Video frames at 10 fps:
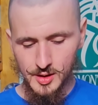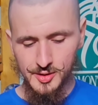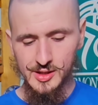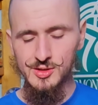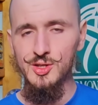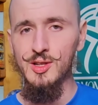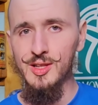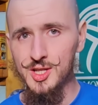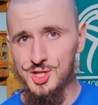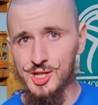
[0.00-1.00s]
These are
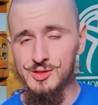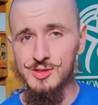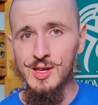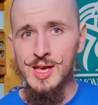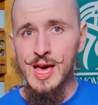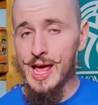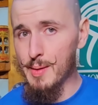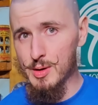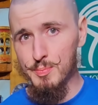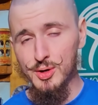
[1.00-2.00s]
delicious, and
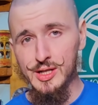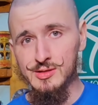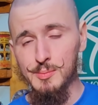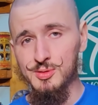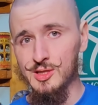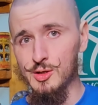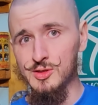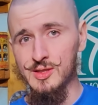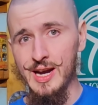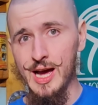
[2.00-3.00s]
I'm going to bring these upstairs
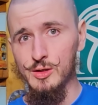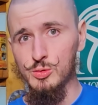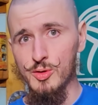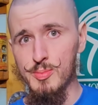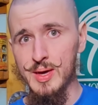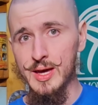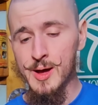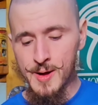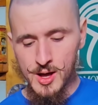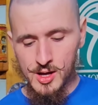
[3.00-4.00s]
into the house with me,
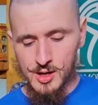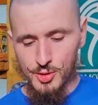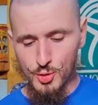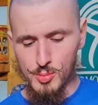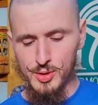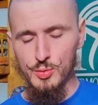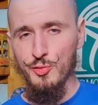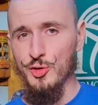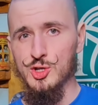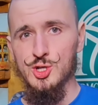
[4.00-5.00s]
throw them in the
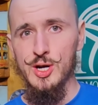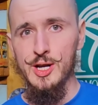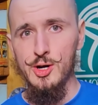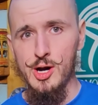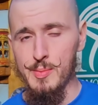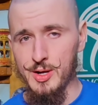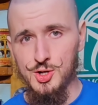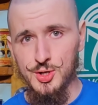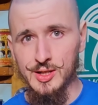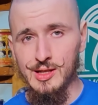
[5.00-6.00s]
refrigerator, and I'm going to
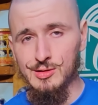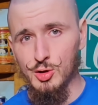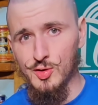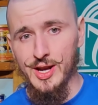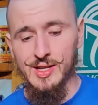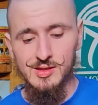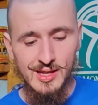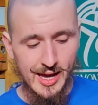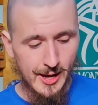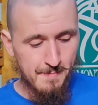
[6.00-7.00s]
drink these over the next
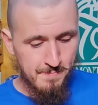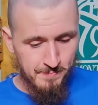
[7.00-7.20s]
day.